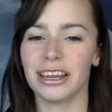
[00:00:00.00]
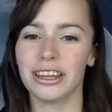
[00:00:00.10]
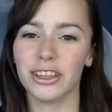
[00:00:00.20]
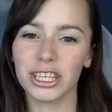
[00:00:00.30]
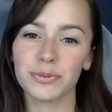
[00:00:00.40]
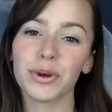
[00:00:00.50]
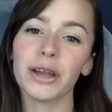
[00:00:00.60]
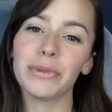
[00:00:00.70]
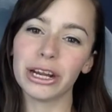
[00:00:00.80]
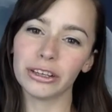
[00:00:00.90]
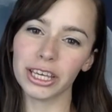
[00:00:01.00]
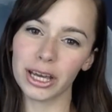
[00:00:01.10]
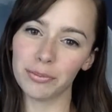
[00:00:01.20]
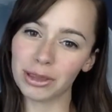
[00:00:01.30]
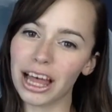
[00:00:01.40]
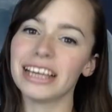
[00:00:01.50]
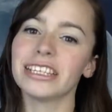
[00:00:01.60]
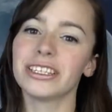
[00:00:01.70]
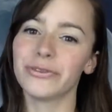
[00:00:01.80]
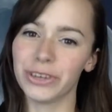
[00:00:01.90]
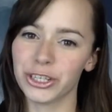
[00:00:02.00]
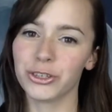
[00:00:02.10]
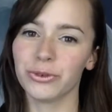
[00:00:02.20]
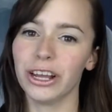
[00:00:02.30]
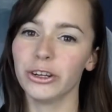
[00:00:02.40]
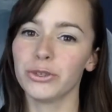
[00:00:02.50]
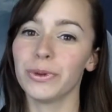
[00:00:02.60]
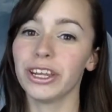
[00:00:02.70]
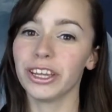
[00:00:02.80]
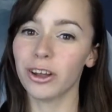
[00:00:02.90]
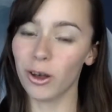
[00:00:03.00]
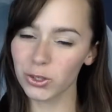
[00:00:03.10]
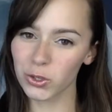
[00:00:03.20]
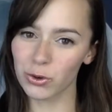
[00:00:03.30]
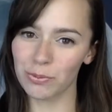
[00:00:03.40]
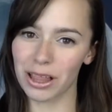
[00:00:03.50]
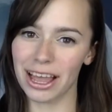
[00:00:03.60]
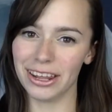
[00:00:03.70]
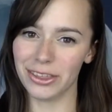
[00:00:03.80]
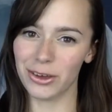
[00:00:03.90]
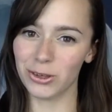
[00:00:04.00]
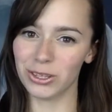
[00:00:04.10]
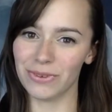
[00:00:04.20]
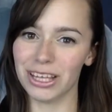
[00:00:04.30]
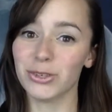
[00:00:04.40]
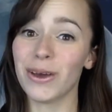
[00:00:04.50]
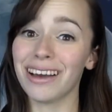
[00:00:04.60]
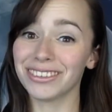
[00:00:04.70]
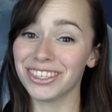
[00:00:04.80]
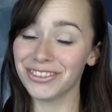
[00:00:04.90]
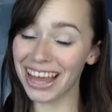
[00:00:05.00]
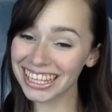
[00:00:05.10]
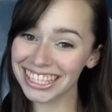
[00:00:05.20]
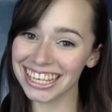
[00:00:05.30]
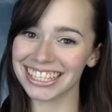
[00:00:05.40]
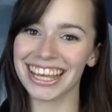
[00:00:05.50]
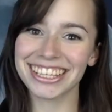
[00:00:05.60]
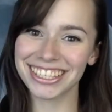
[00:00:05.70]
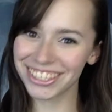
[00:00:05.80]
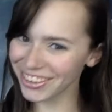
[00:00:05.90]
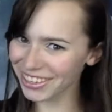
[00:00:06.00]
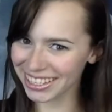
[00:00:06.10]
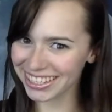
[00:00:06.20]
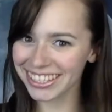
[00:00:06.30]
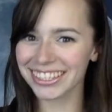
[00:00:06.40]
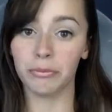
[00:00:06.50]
Now this primarily applies to fiction writers, but it can also apply to those of us who have to do essays like students.